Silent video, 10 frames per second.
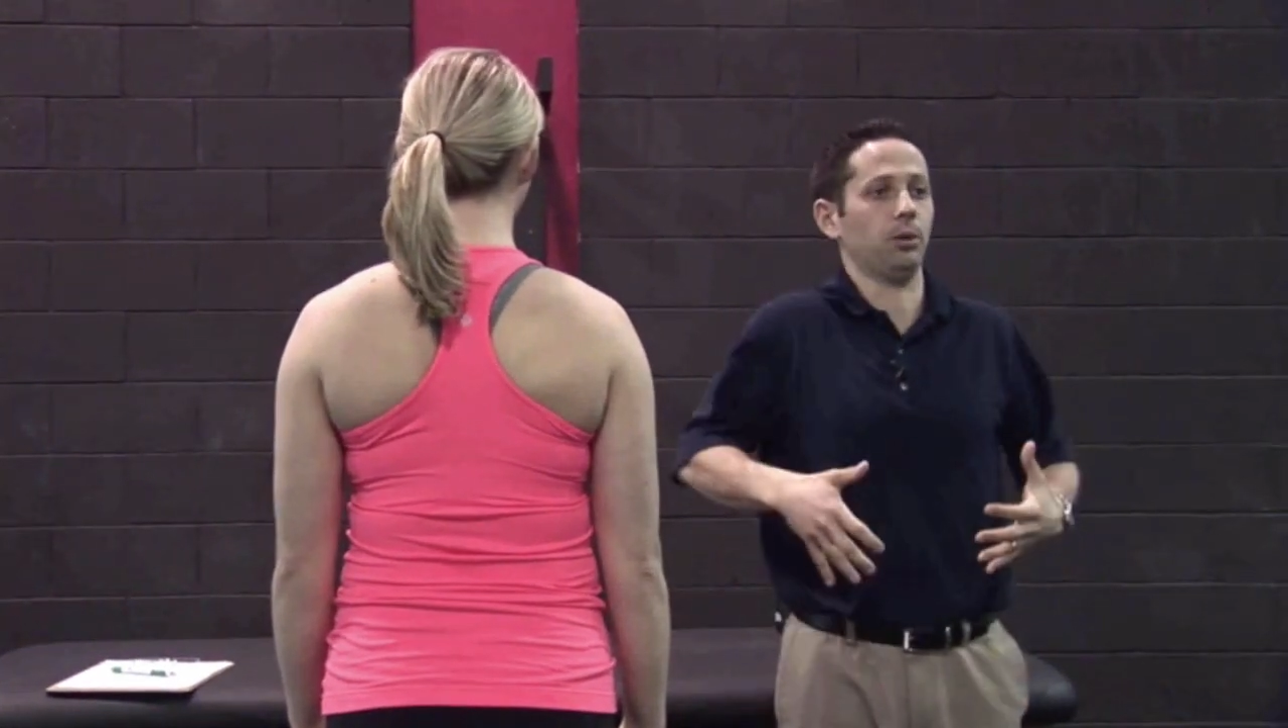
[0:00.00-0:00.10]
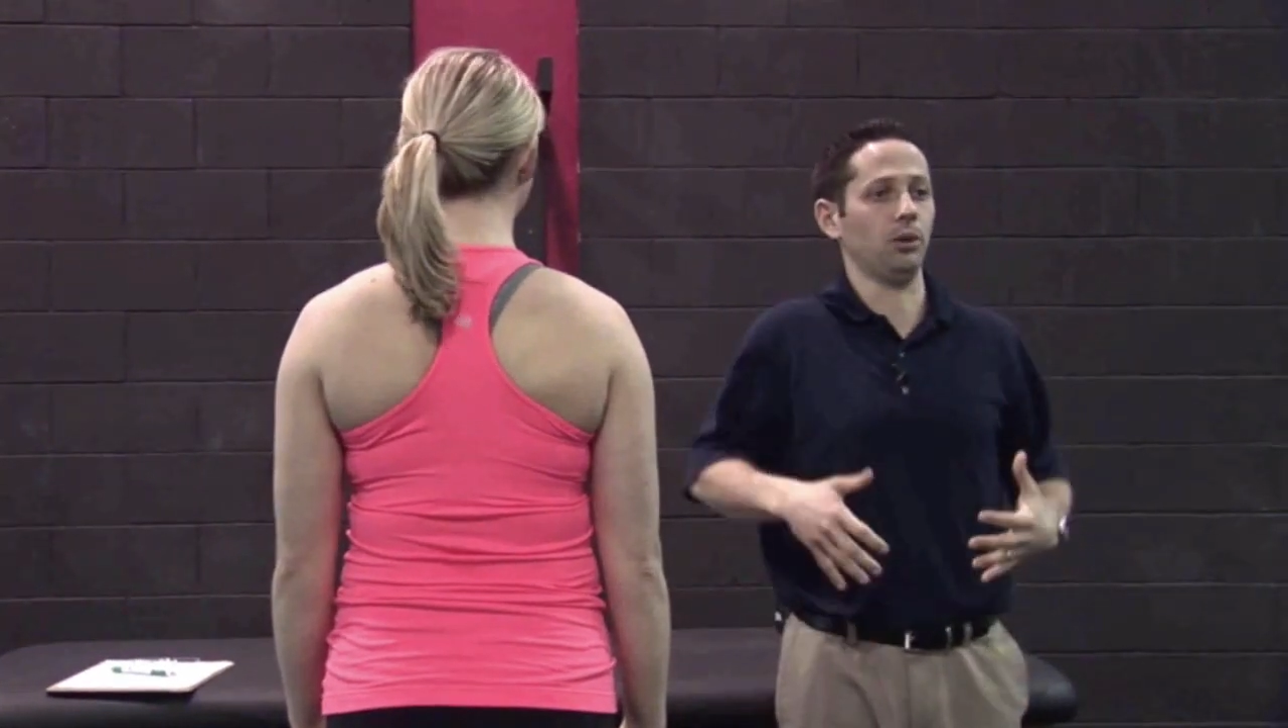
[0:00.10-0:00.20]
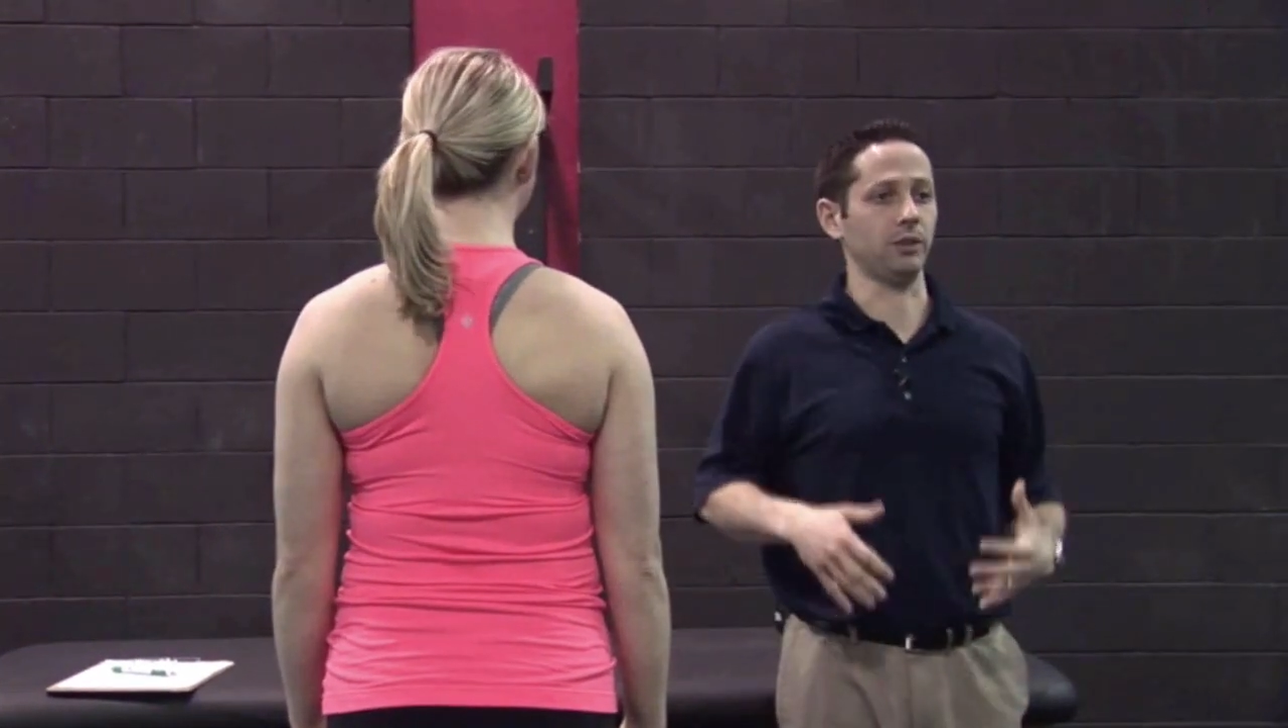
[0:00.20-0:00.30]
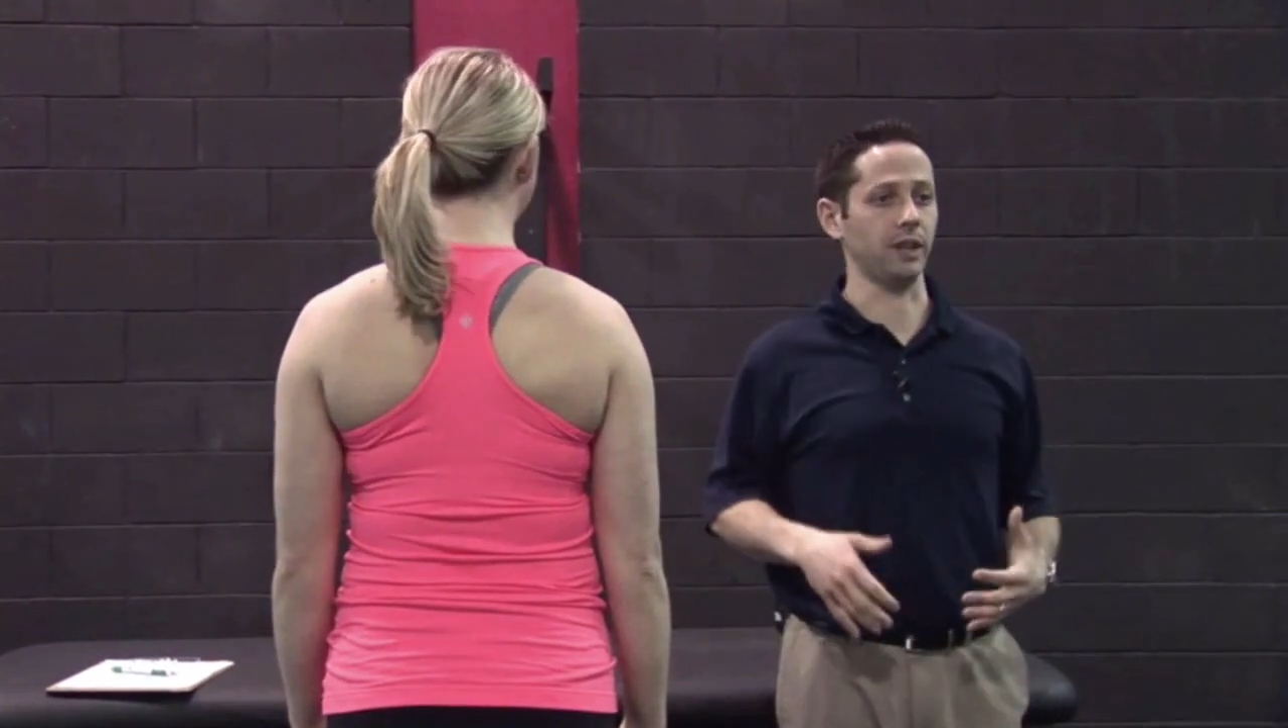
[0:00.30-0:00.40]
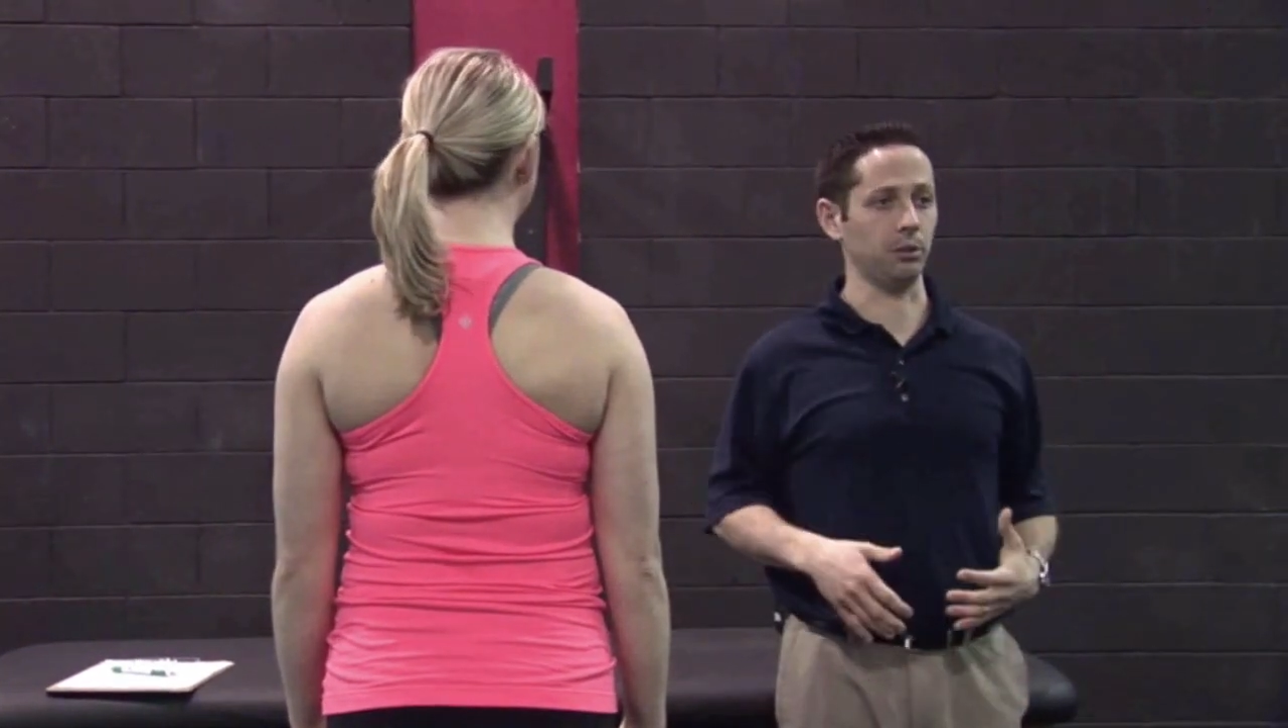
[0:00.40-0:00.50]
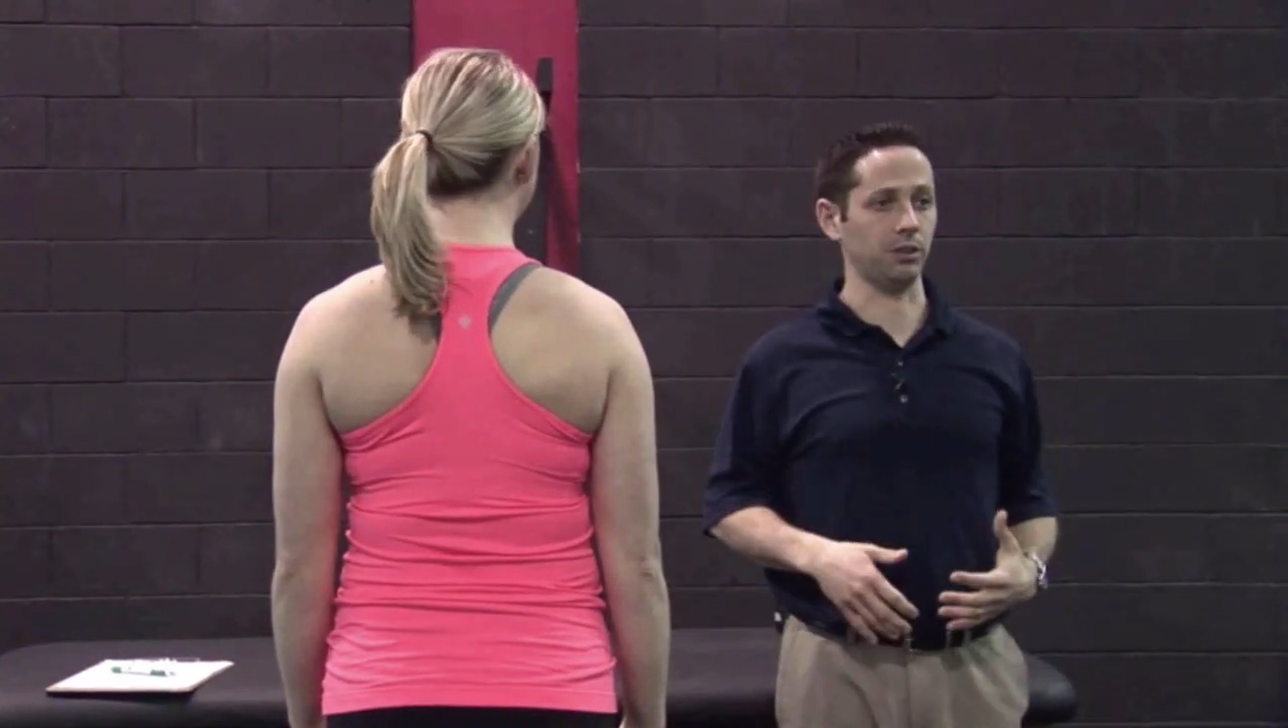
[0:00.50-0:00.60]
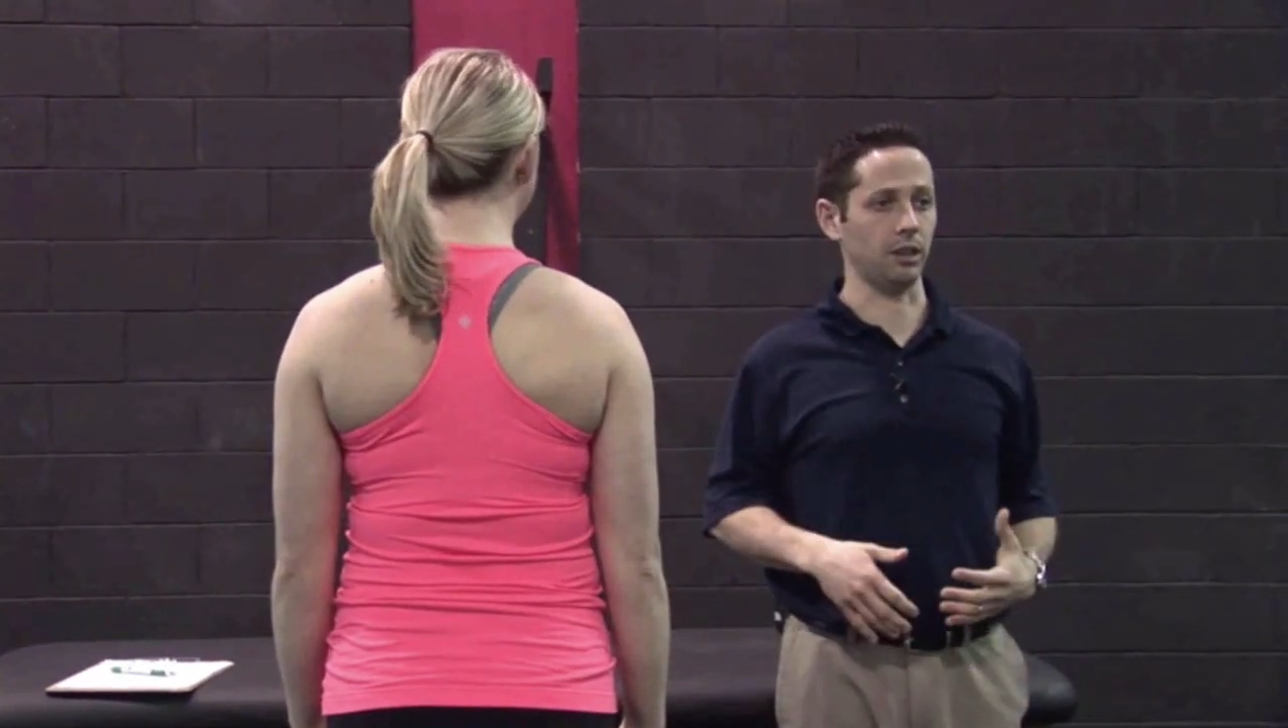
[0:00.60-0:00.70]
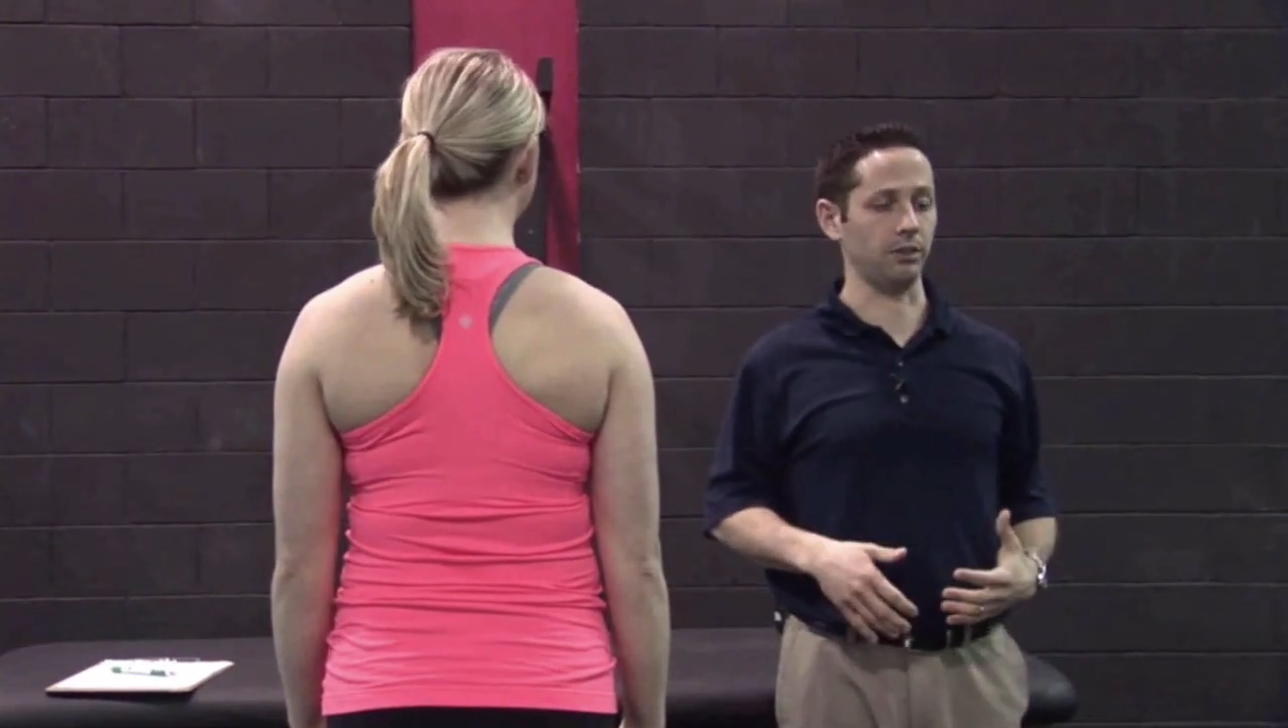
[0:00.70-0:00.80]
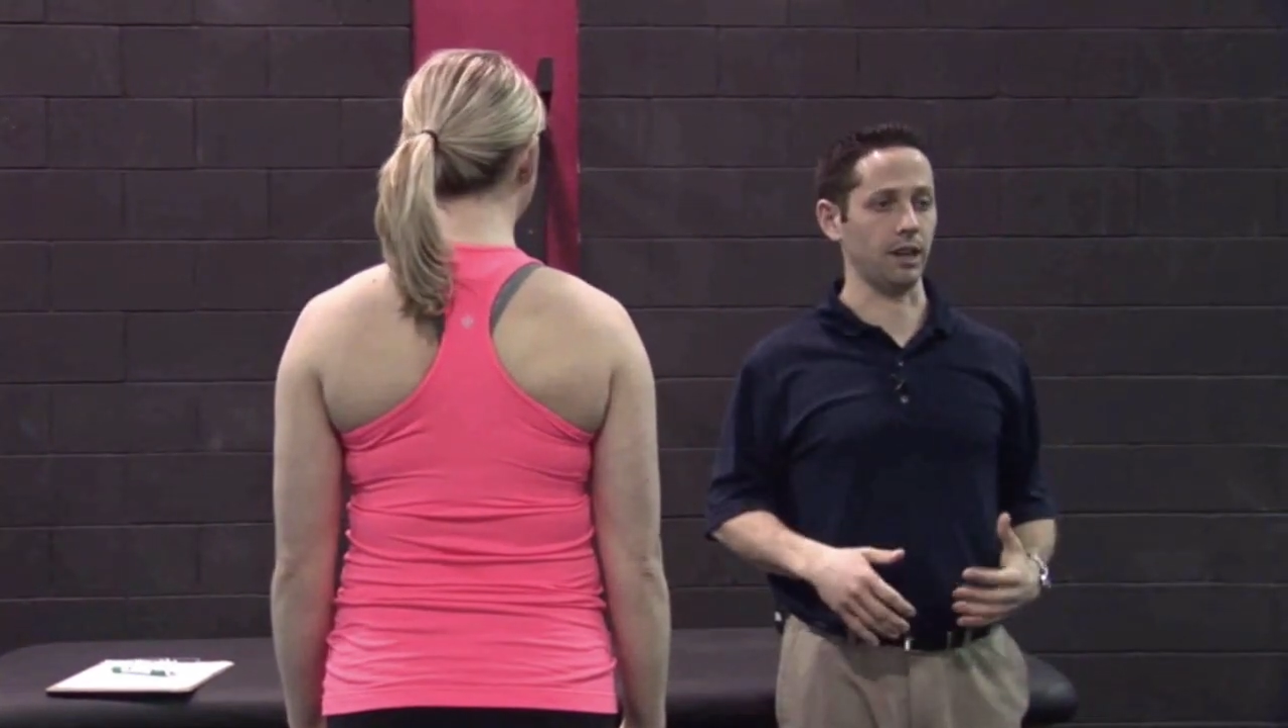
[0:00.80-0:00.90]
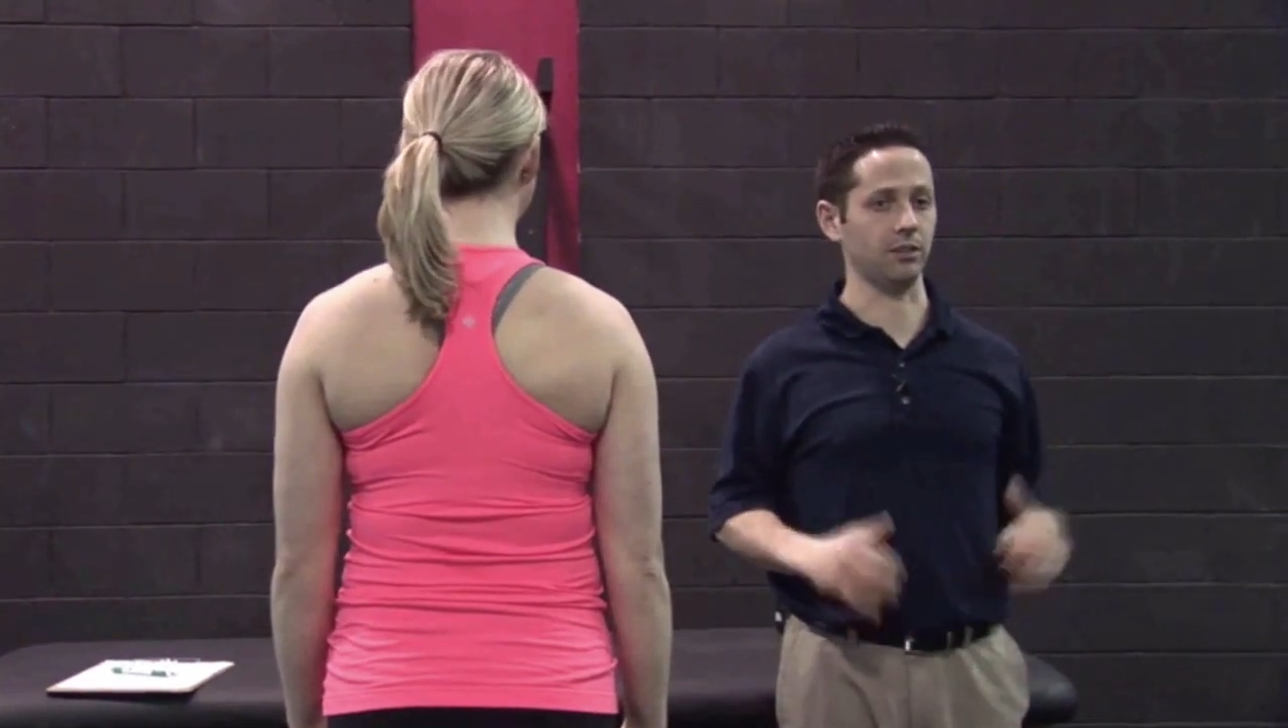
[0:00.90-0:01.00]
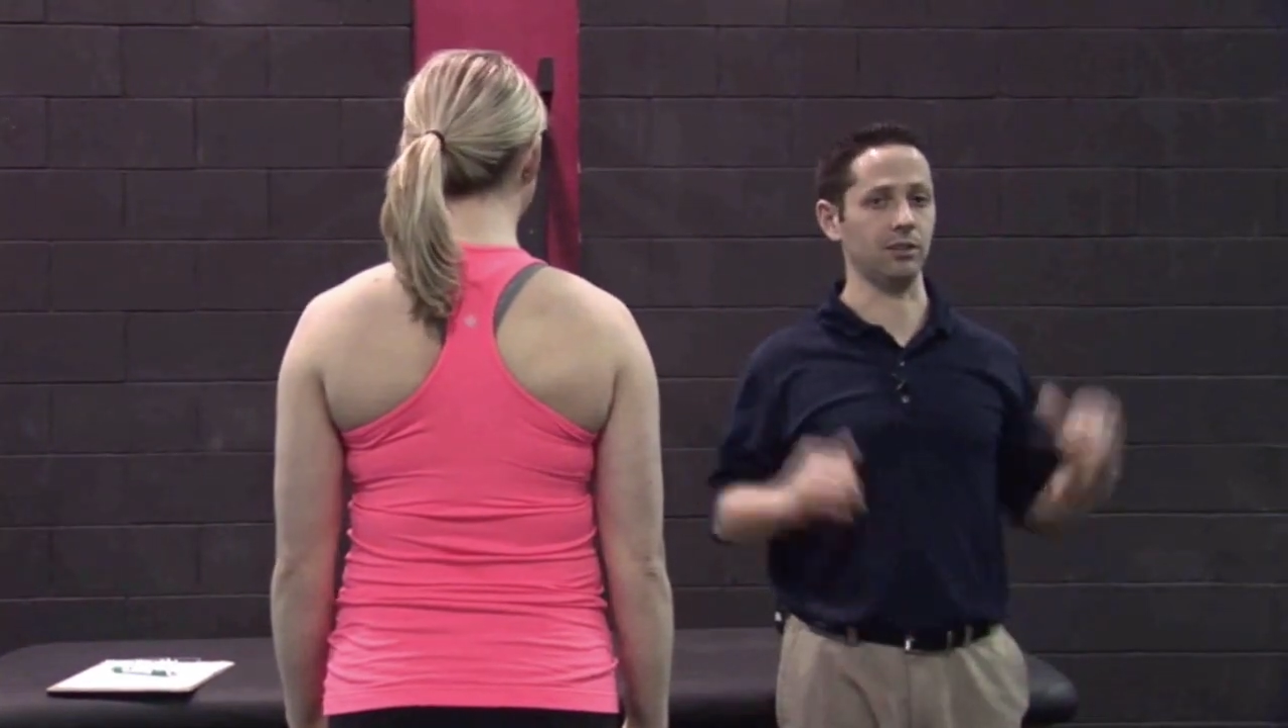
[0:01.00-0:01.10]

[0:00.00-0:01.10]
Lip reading: pull type stuff now.